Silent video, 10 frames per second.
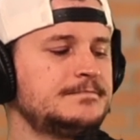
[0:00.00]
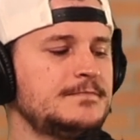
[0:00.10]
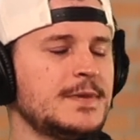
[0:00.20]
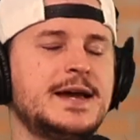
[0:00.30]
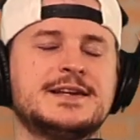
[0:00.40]

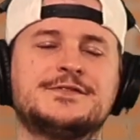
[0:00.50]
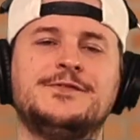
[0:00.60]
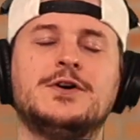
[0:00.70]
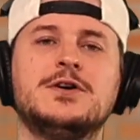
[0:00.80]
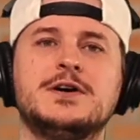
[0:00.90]
As
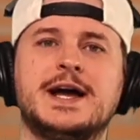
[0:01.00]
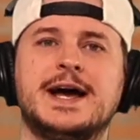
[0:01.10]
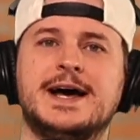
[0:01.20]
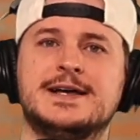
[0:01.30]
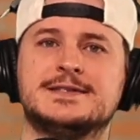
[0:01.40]
far
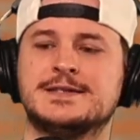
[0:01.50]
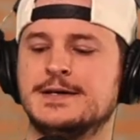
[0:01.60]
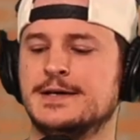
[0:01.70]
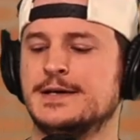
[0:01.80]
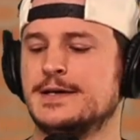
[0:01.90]
as
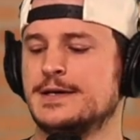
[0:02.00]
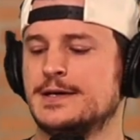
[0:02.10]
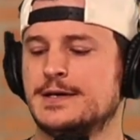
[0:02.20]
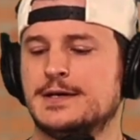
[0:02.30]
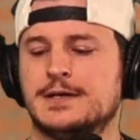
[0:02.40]

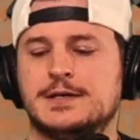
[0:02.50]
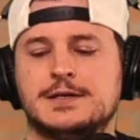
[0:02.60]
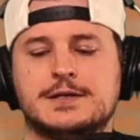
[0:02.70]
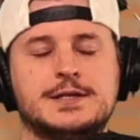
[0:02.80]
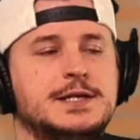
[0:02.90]

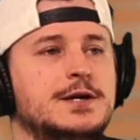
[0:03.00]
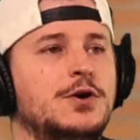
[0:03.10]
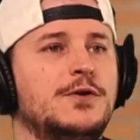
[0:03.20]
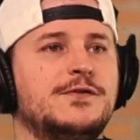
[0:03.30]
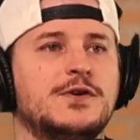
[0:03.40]
the
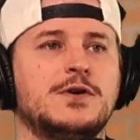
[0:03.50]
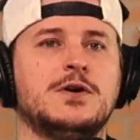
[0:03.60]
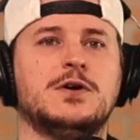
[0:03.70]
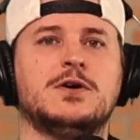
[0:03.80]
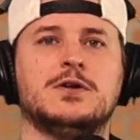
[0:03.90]

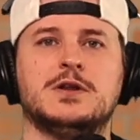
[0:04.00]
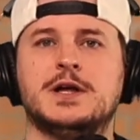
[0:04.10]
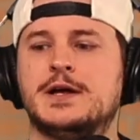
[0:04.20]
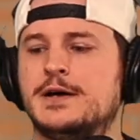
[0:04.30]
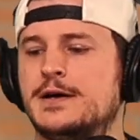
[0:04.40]
overall
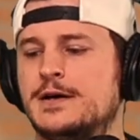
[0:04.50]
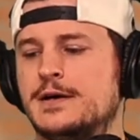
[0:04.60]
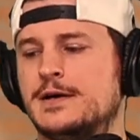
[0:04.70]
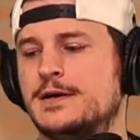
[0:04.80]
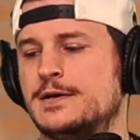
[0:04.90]

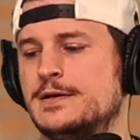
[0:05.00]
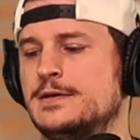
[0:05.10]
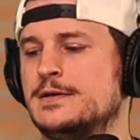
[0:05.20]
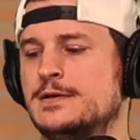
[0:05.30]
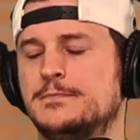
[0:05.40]

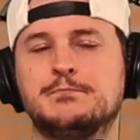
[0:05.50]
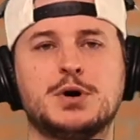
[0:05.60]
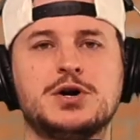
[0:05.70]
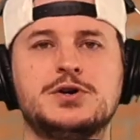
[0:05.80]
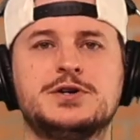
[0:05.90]

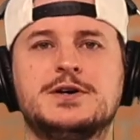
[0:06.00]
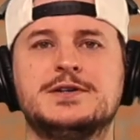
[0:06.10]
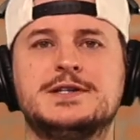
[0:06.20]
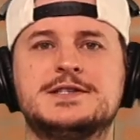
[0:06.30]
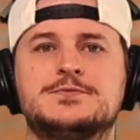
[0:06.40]
burn on
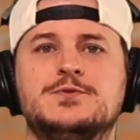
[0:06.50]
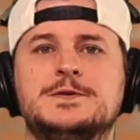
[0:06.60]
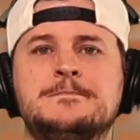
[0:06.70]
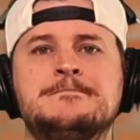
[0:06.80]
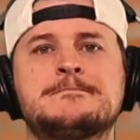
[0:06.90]
this
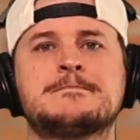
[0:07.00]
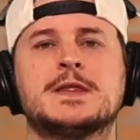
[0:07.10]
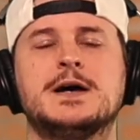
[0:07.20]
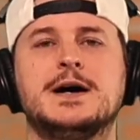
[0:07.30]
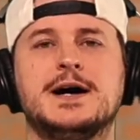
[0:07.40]
one,
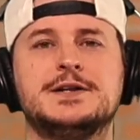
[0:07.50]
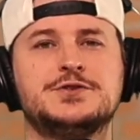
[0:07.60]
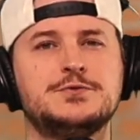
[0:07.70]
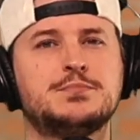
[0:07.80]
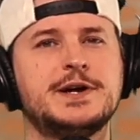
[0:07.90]
I
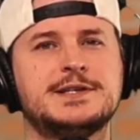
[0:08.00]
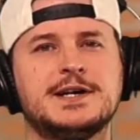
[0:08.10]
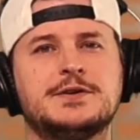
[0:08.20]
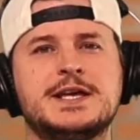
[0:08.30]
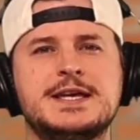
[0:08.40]
do break
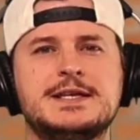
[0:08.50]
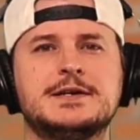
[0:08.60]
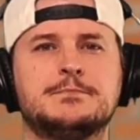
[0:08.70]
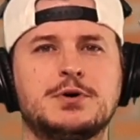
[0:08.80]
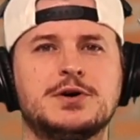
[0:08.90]
down heat
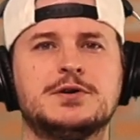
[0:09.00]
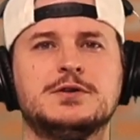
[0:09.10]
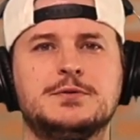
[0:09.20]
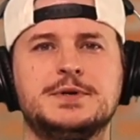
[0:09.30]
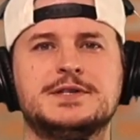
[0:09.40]
and burn a
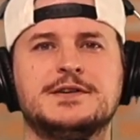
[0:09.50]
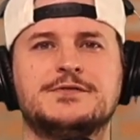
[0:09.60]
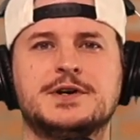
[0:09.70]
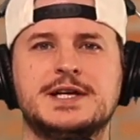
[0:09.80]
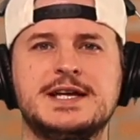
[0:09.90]
little bit
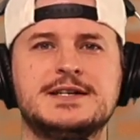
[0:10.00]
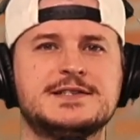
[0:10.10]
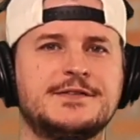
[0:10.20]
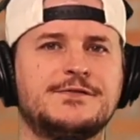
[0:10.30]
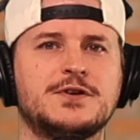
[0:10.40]
different. Heat is
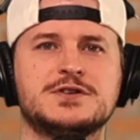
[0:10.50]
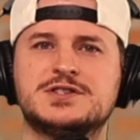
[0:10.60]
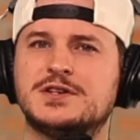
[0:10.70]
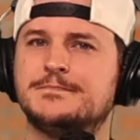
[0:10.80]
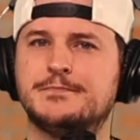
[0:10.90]
at
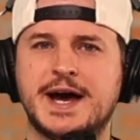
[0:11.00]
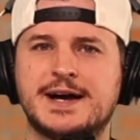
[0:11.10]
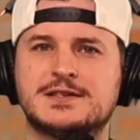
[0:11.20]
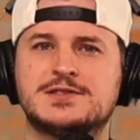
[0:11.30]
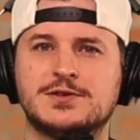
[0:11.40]
first,
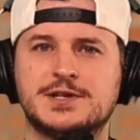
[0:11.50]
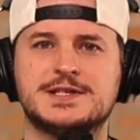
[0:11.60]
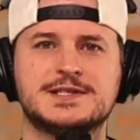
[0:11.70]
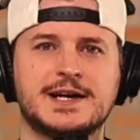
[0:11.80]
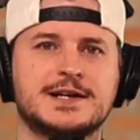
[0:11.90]
max 30
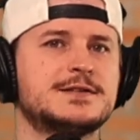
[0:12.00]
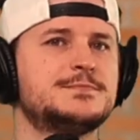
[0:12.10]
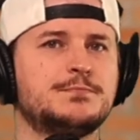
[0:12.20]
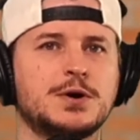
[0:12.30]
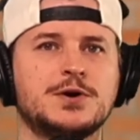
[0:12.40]
seconds.
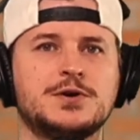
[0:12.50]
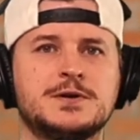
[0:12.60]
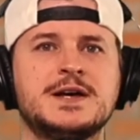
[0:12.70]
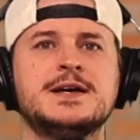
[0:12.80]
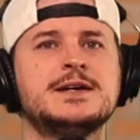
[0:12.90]
Burn
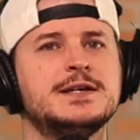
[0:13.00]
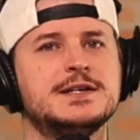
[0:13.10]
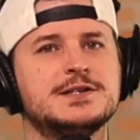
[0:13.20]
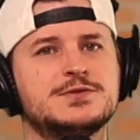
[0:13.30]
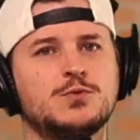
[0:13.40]

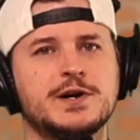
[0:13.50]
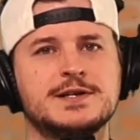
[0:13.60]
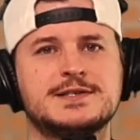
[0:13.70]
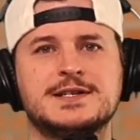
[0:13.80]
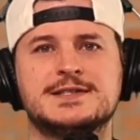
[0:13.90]
is where it
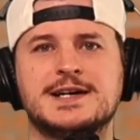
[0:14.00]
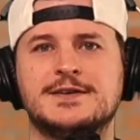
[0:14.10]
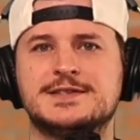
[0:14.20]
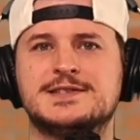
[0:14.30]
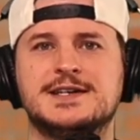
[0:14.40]
sits, how
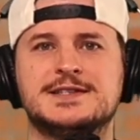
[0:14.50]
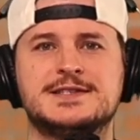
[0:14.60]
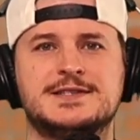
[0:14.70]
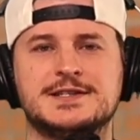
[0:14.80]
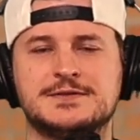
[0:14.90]
it sits.
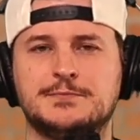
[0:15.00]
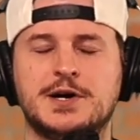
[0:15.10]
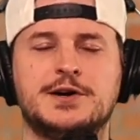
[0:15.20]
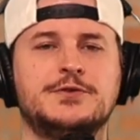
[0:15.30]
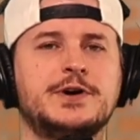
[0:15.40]
Does it
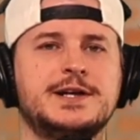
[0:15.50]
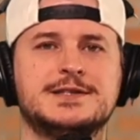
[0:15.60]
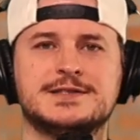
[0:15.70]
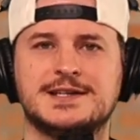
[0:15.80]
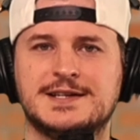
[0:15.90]
migrate?
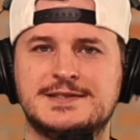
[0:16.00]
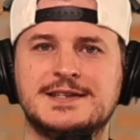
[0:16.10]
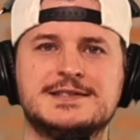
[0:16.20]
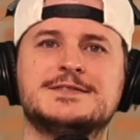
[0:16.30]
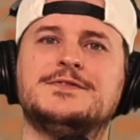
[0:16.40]
Does it
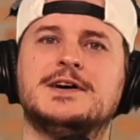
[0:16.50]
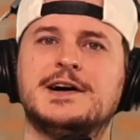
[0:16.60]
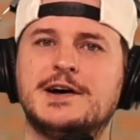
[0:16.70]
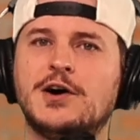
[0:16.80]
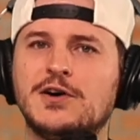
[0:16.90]

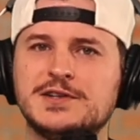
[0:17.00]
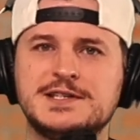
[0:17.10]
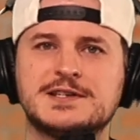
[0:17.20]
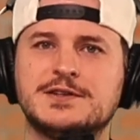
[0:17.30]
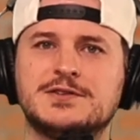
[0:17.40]
intensify? All
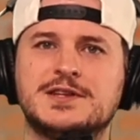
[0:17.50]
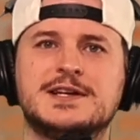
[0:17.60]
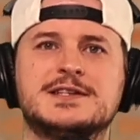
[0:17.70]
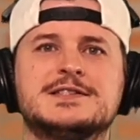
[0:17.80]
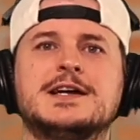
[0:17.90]
these other
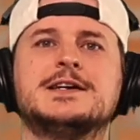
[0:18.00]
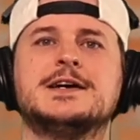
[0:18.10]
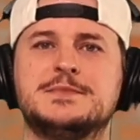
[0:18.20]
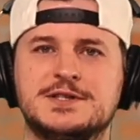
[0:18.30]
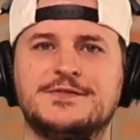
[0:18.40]
things kind of
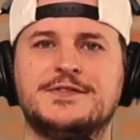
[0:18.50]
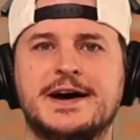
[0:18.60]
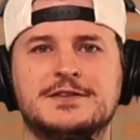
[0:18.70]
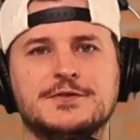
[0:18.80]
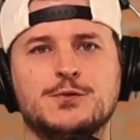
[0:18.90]
come into
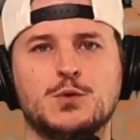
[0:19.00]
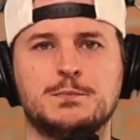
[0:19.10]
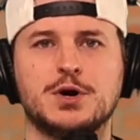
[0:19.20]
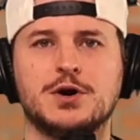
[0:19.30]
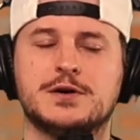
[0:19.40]
factor for
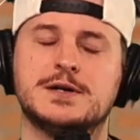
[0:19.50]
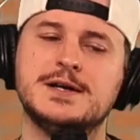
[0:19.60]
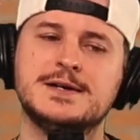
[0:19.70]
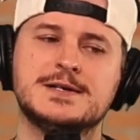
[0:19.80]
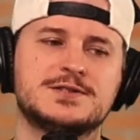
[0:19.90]
burn.
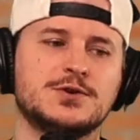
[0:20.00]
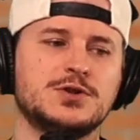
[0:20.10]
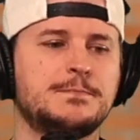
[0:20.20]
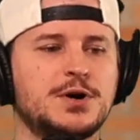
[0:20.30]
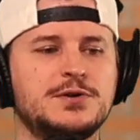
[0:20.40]
So the
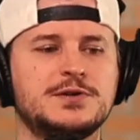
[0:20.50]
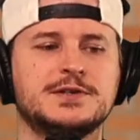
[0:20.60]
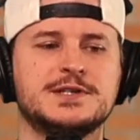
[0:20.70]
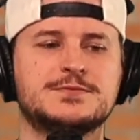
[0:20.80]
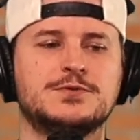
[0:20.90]
burn on
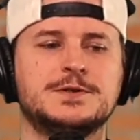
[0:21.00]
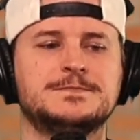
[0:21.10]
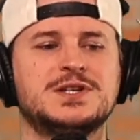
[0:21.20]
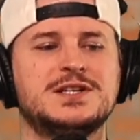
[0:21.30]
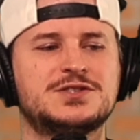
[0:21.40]
this one,
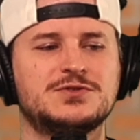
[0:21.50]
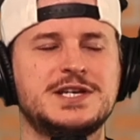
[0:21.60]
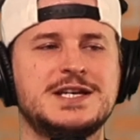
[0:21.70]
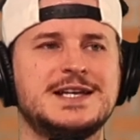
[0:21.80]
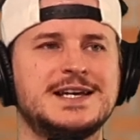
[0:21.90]
the initial
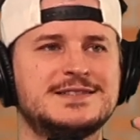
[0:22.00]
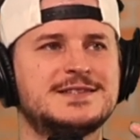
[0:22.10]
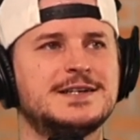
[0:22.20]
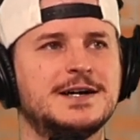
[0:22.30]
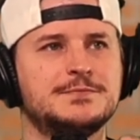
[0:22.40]
heat hits the
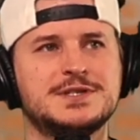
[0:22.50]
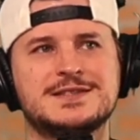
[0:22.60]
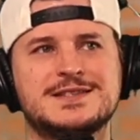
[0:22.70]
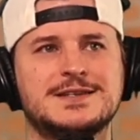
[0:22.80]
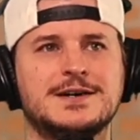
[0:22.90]
gums, hits
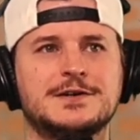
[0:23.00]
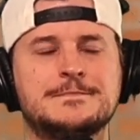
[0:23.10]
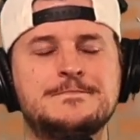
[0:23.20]
the tongue,